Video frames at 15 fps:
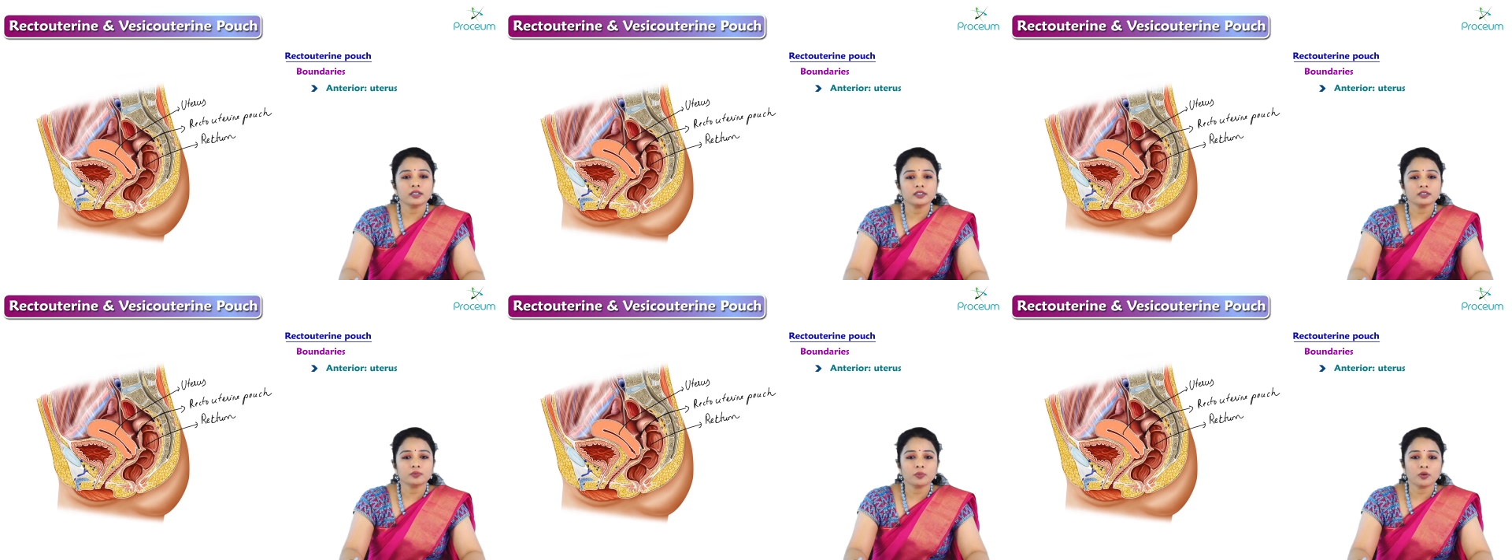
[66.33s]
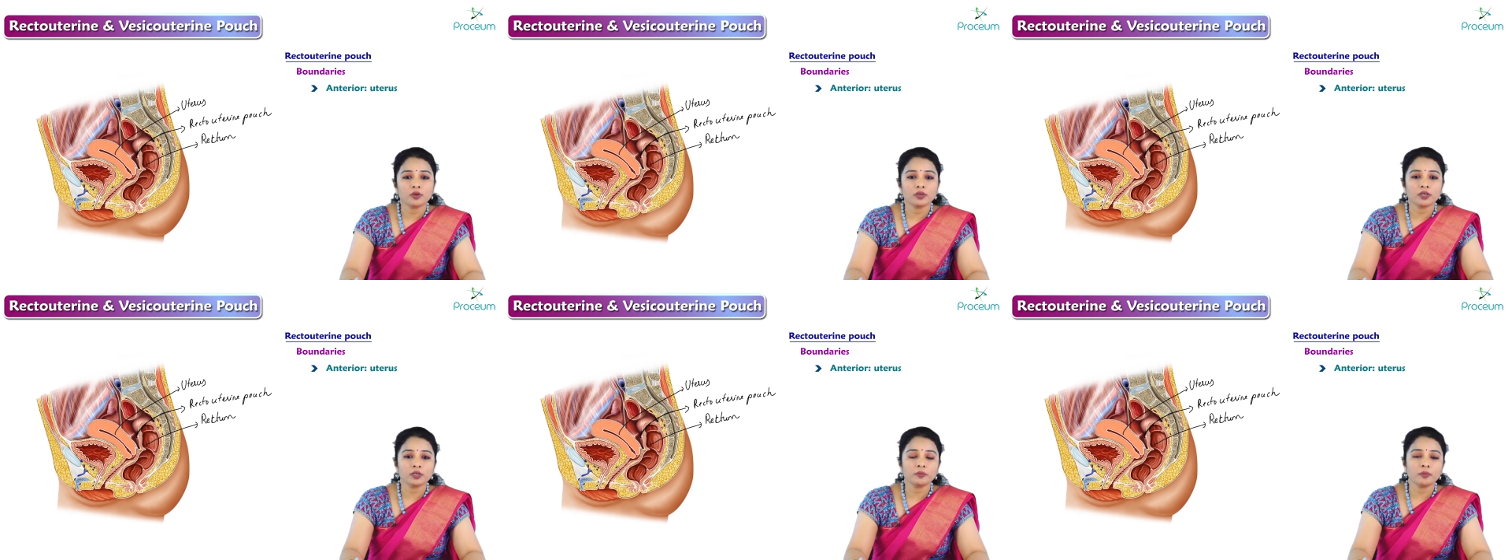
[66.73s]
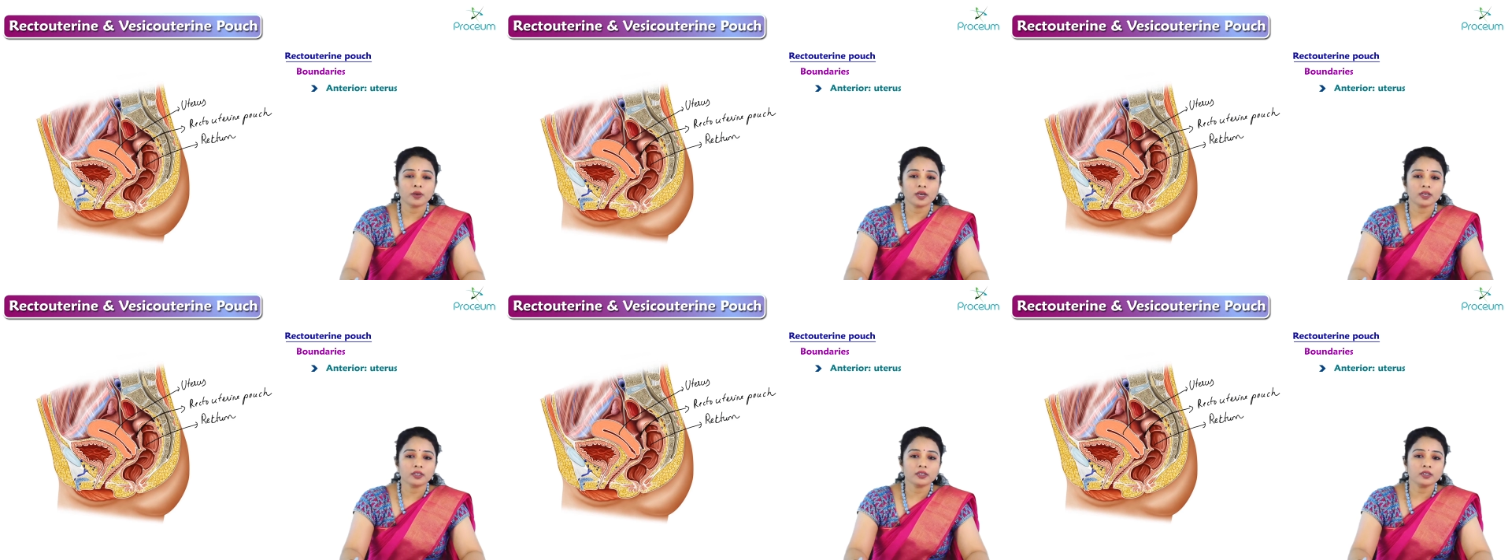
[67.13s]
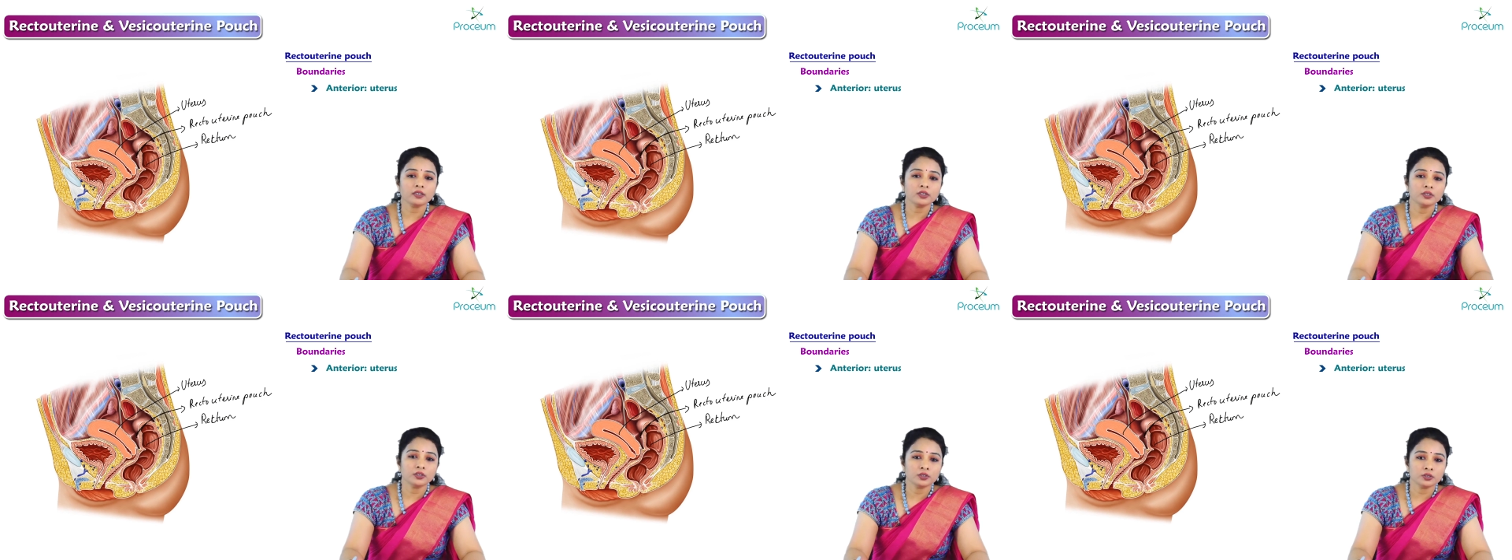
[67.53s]
it is bounded by the
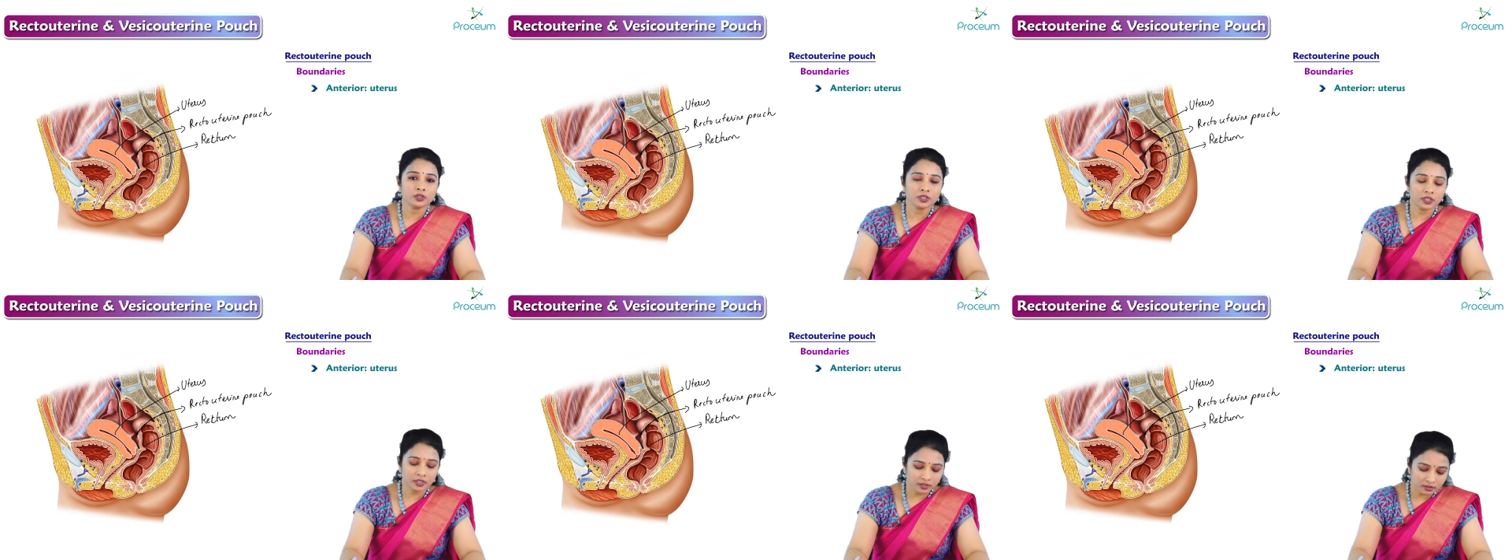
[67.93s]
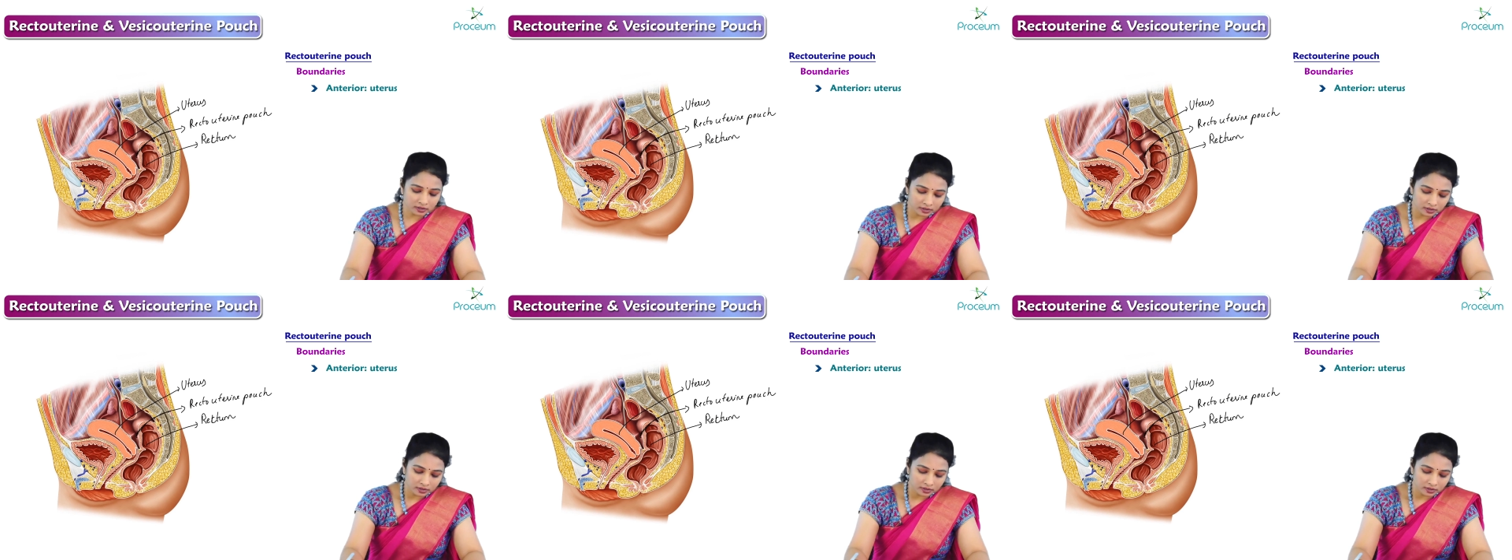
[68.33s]
uterus.